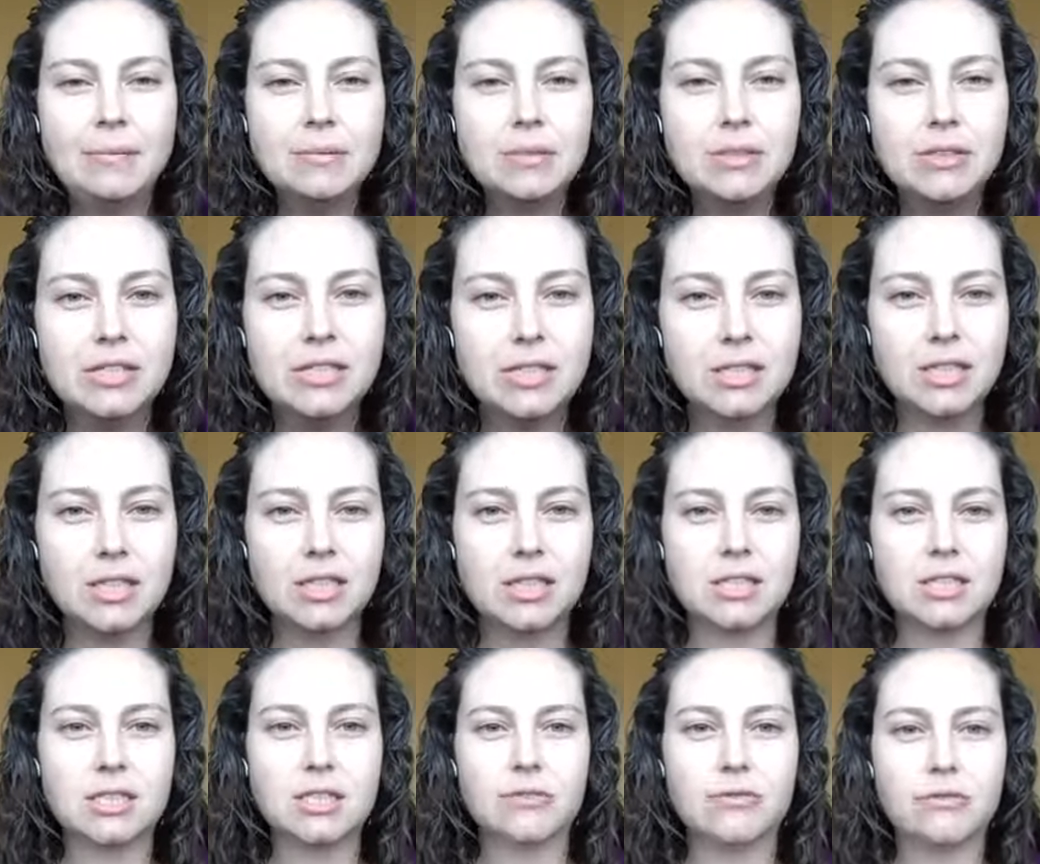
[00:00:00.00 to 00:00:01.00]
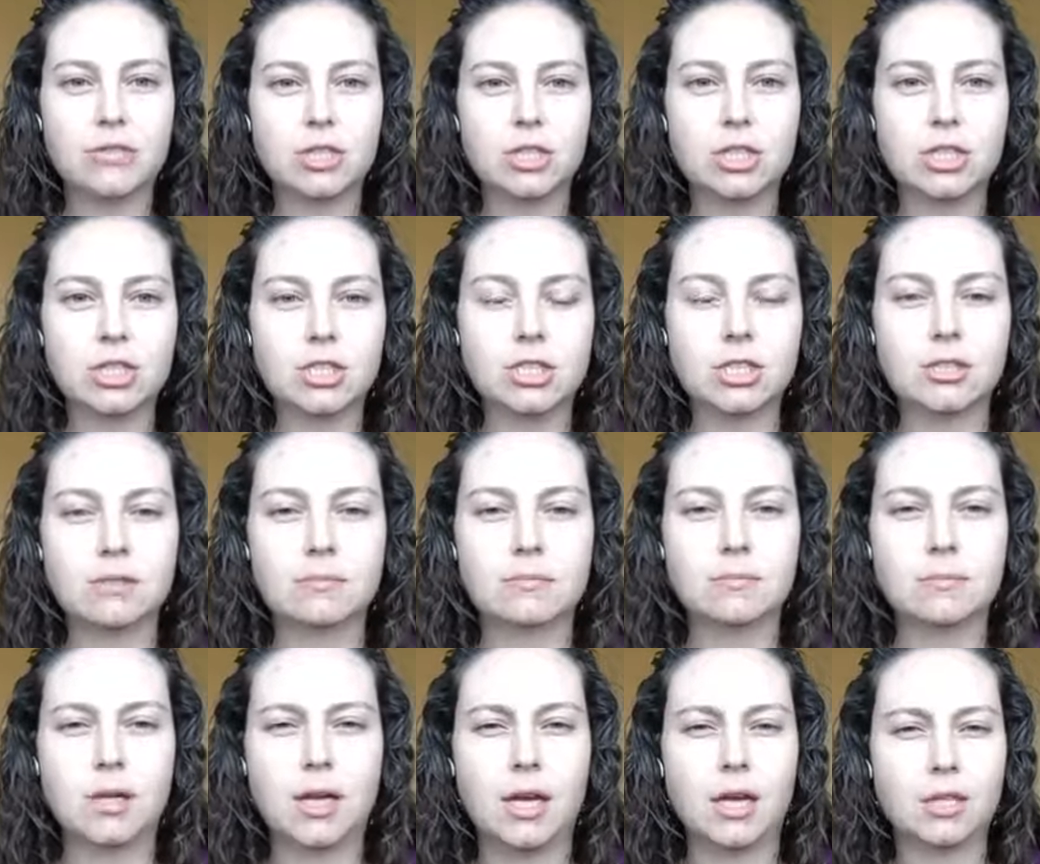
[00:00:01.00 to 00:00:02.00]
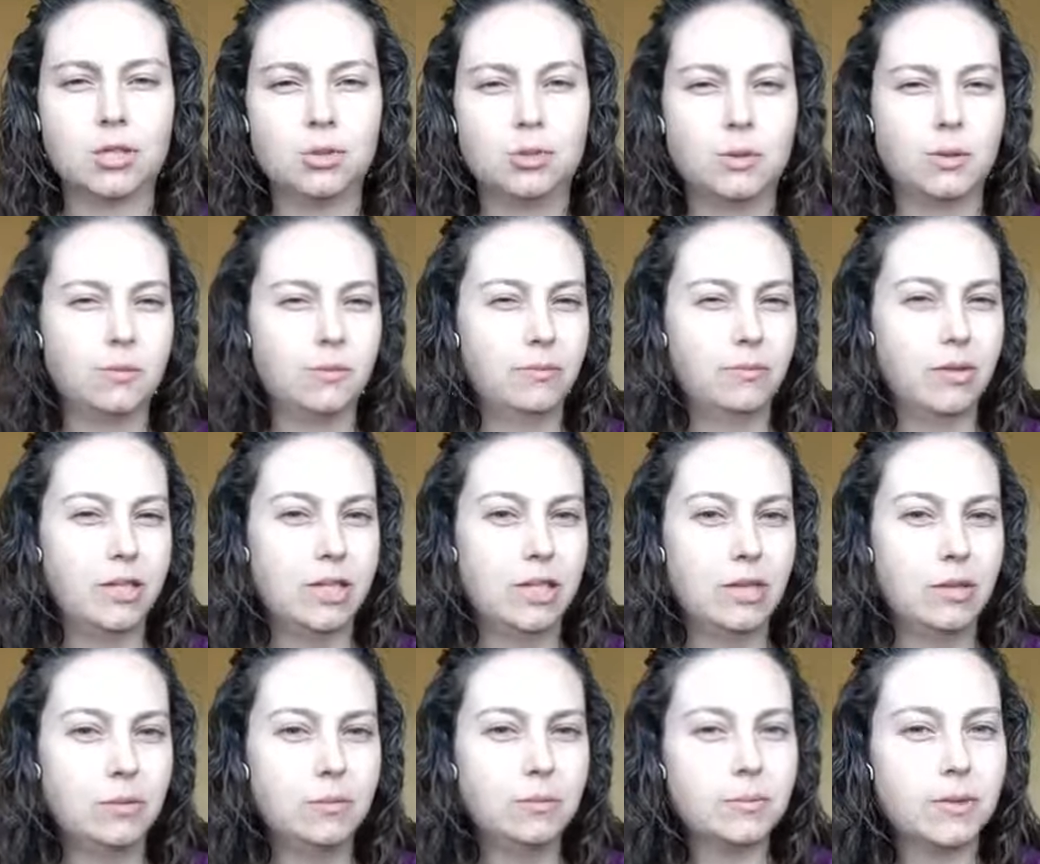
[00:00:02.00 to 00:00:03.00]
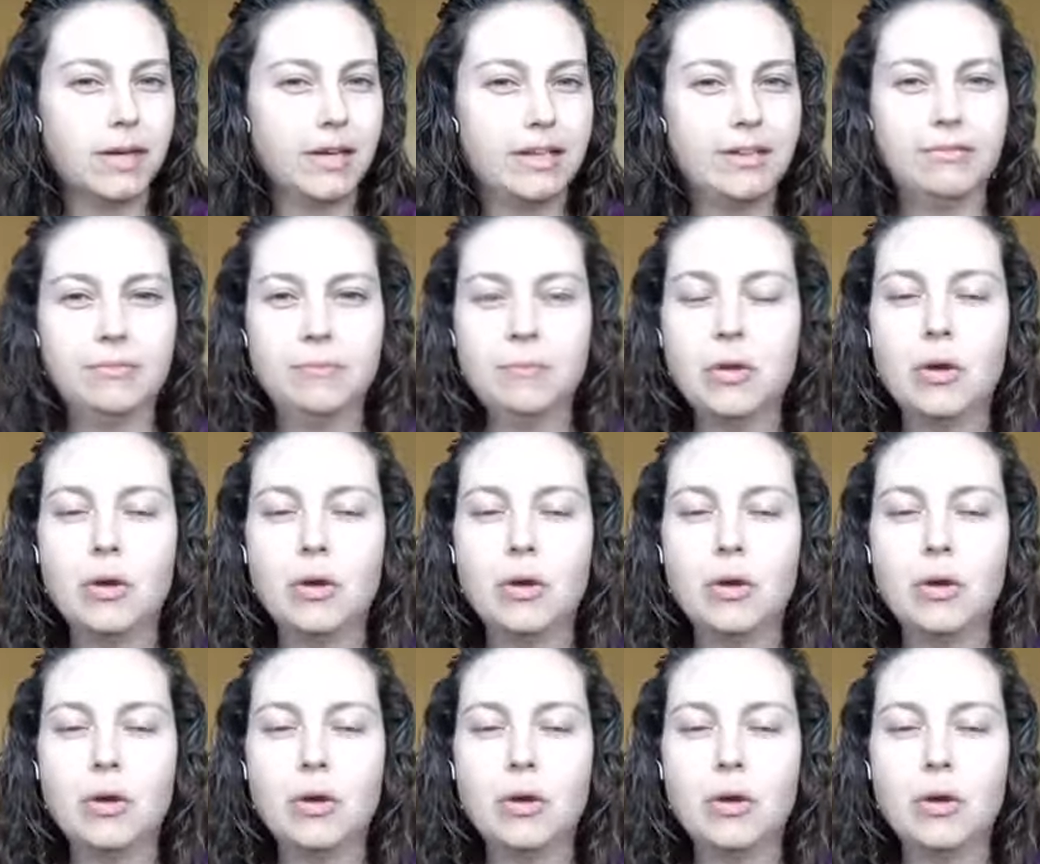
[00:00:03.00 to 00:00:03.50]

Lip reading: So this is the first actual video, kind of.